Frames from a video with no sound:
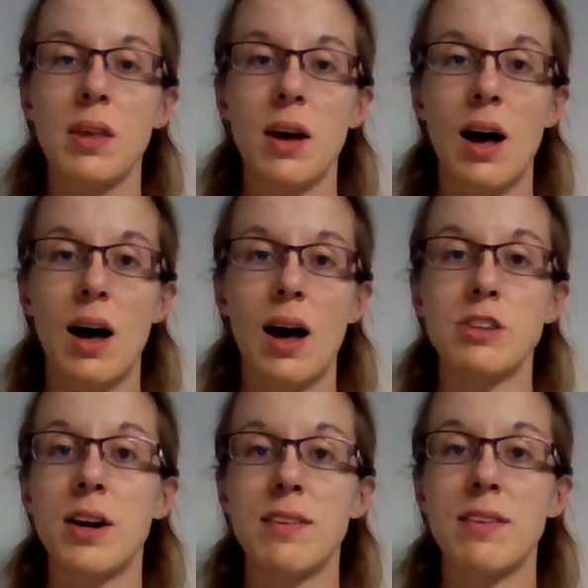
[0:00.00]

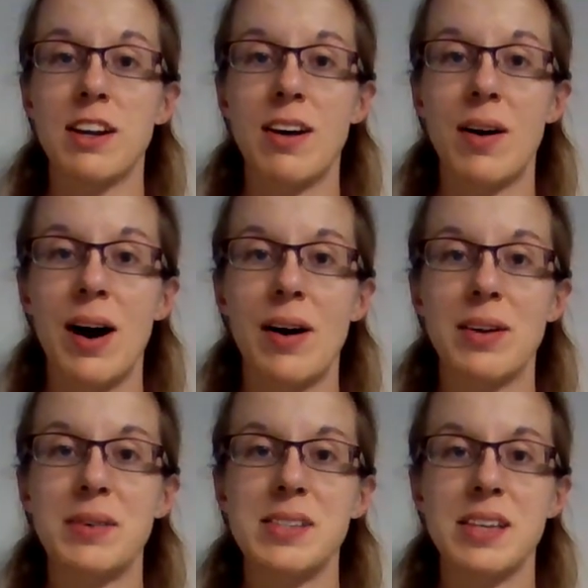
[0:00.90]
try to figure out how to
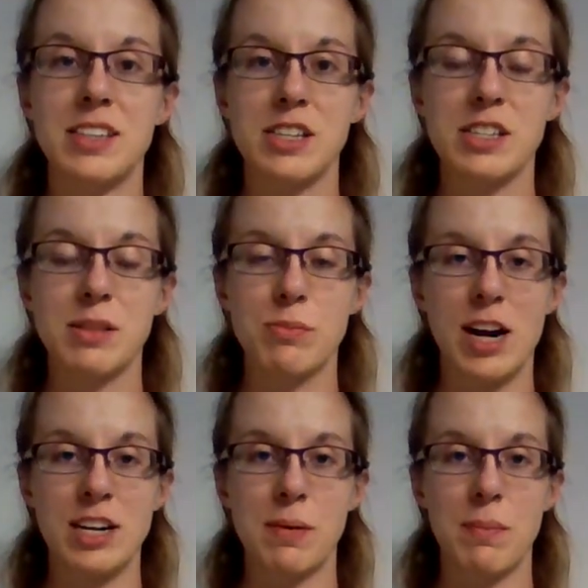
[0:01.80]
use addition,
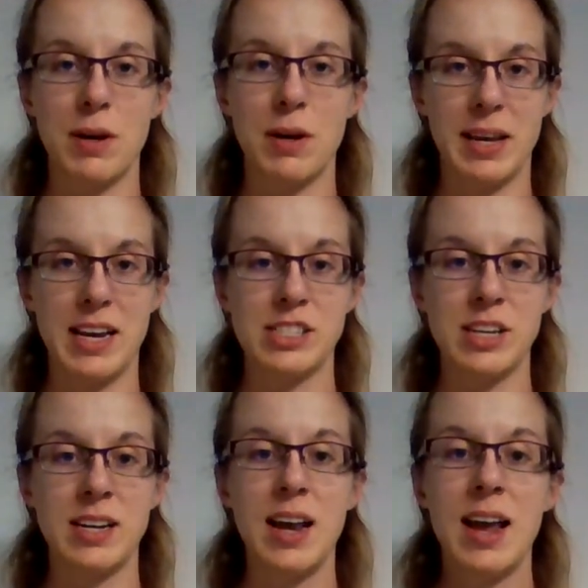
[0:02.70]
subtraction,
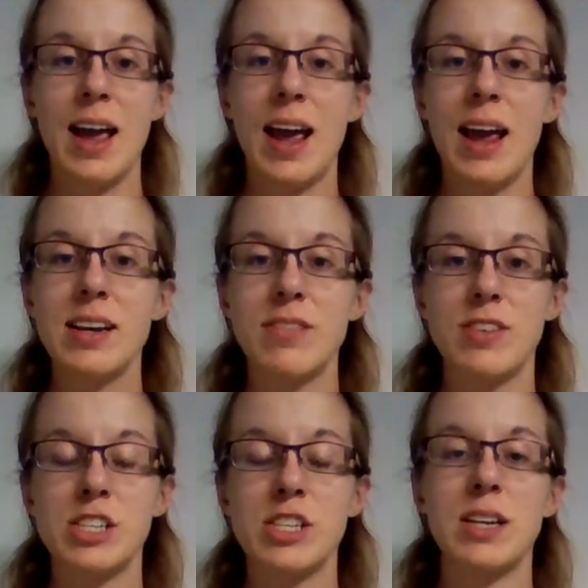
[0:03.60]
multiplication, and
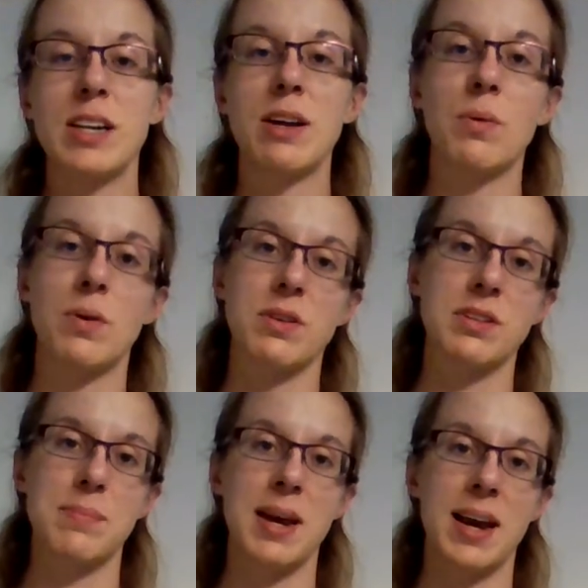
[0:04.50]
division in order
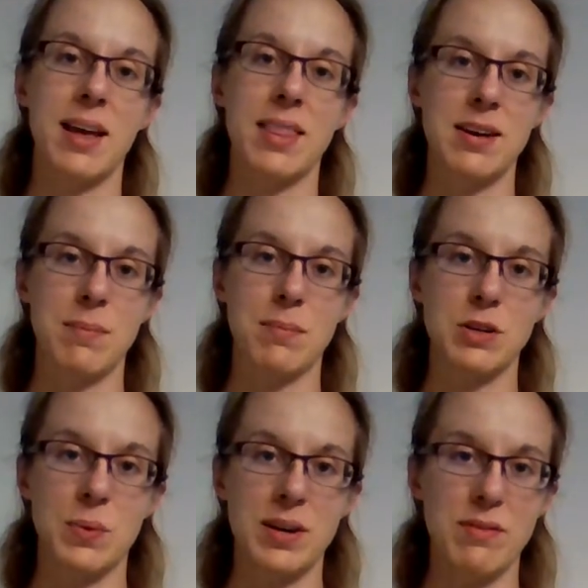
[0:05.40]
to make the
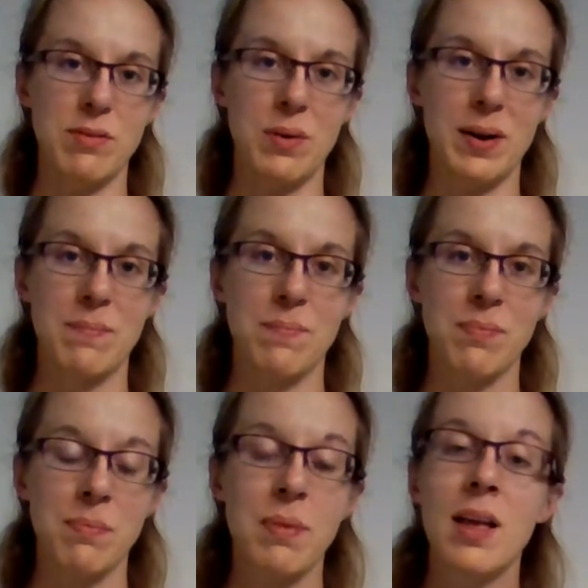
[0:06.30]
number 24.
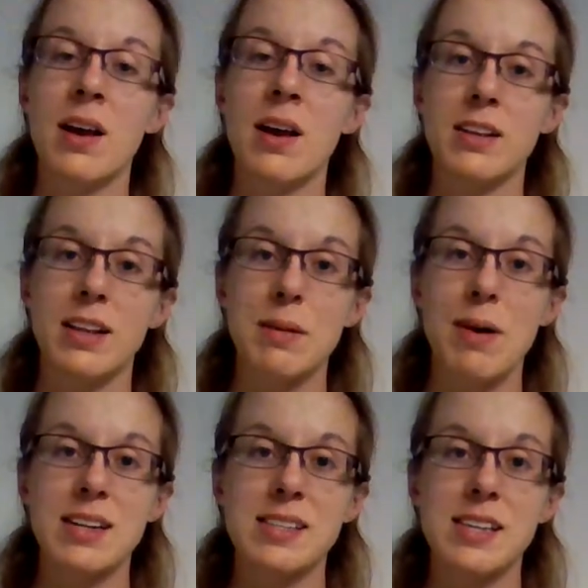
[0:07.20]
Good luck
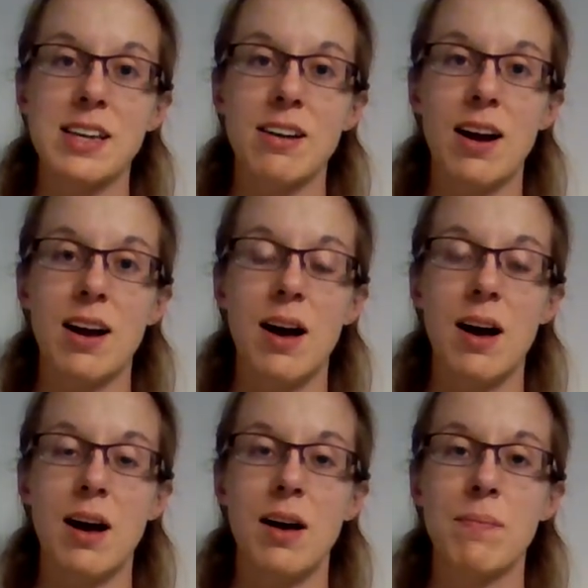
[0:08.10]
practicing your
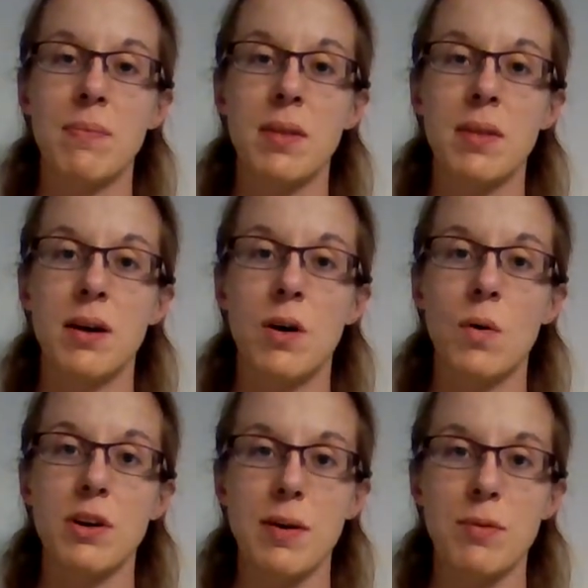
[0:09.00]

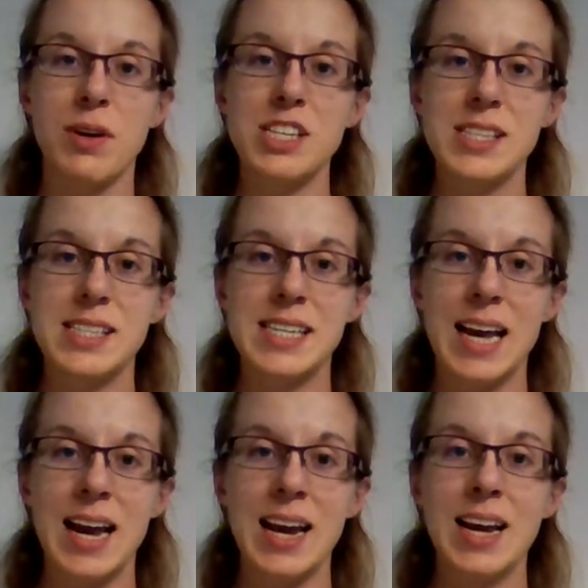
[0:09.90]
order of operations
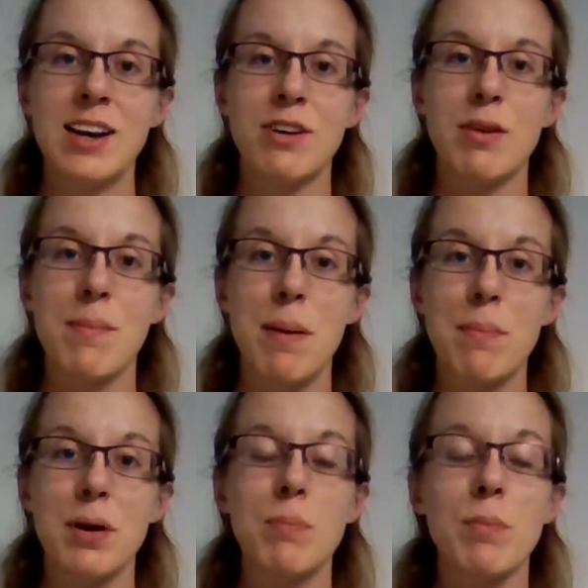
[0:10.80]
today.
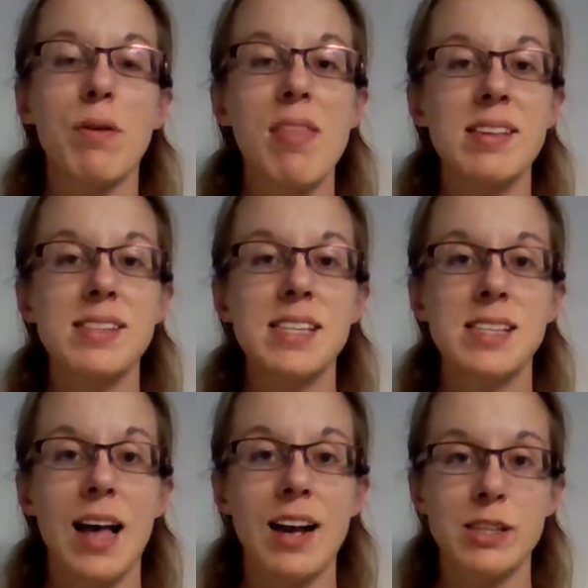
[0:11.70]
Remember
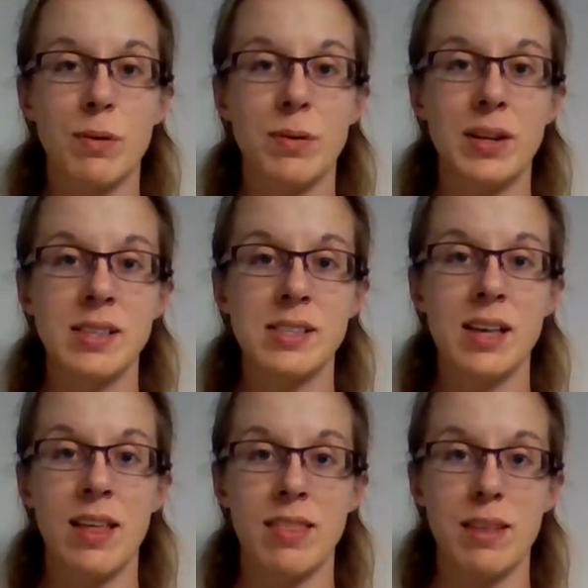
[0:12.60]
parentheses, exponents,
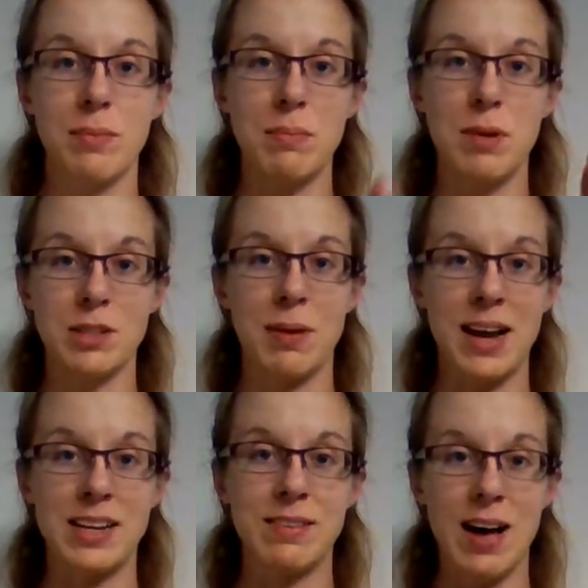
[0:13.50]
then we
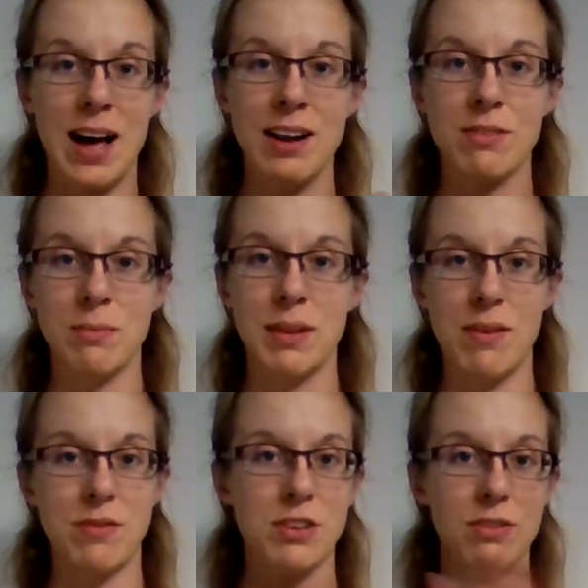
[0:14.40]
multiply and divide from
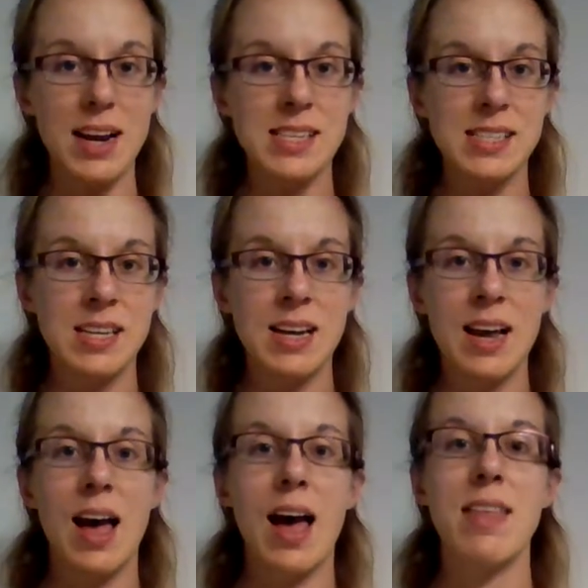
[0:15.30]
left to right,
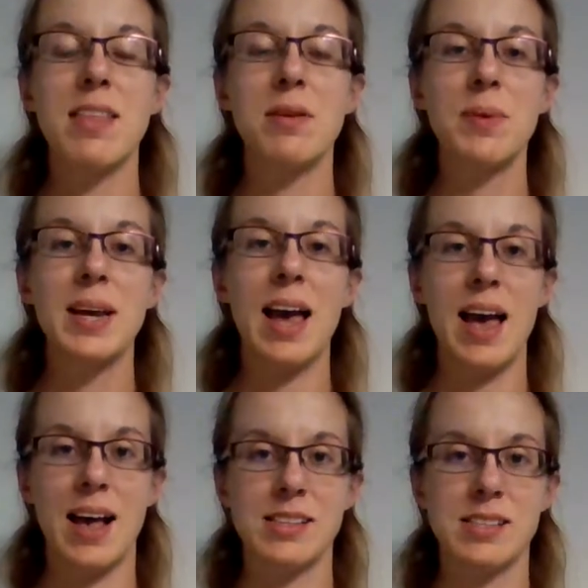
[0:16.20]
and then we
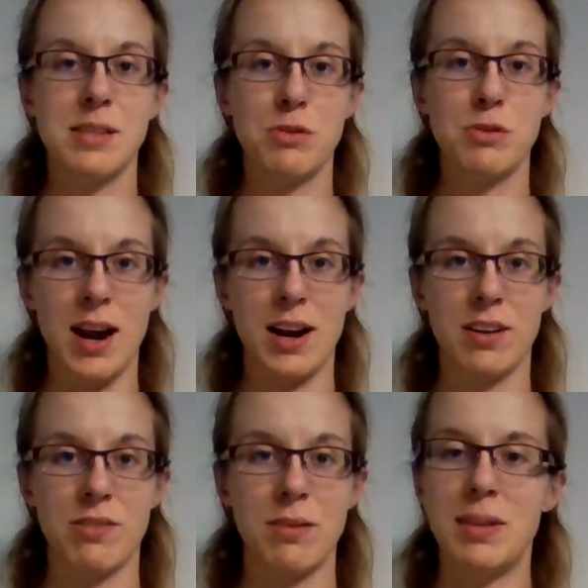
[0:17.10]
add,
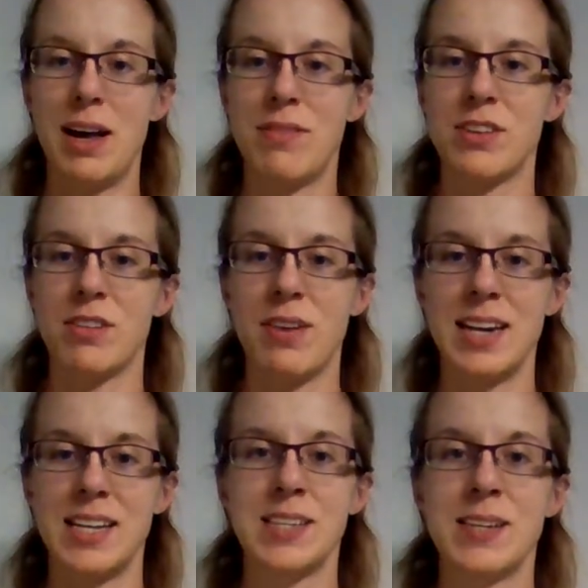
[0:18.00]
subtract from left to
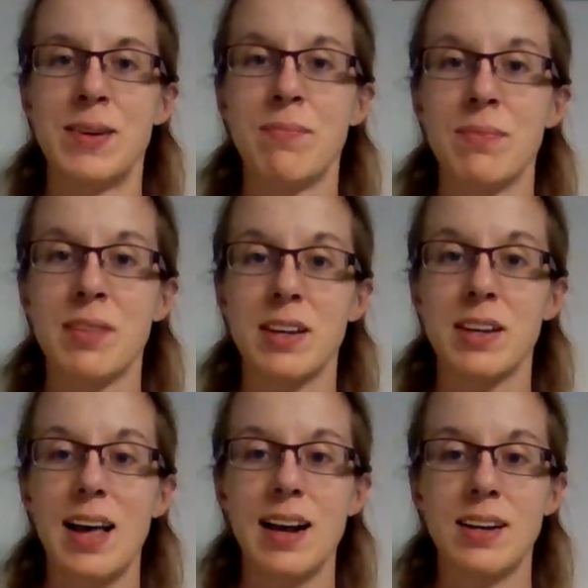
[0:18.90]
right.
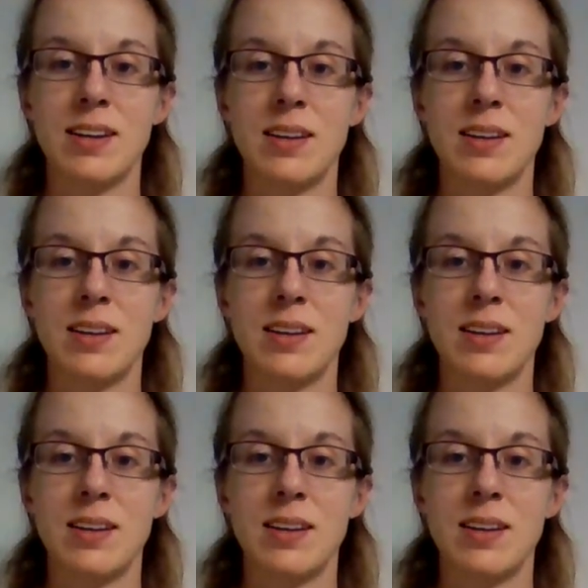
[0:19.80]
Good luck.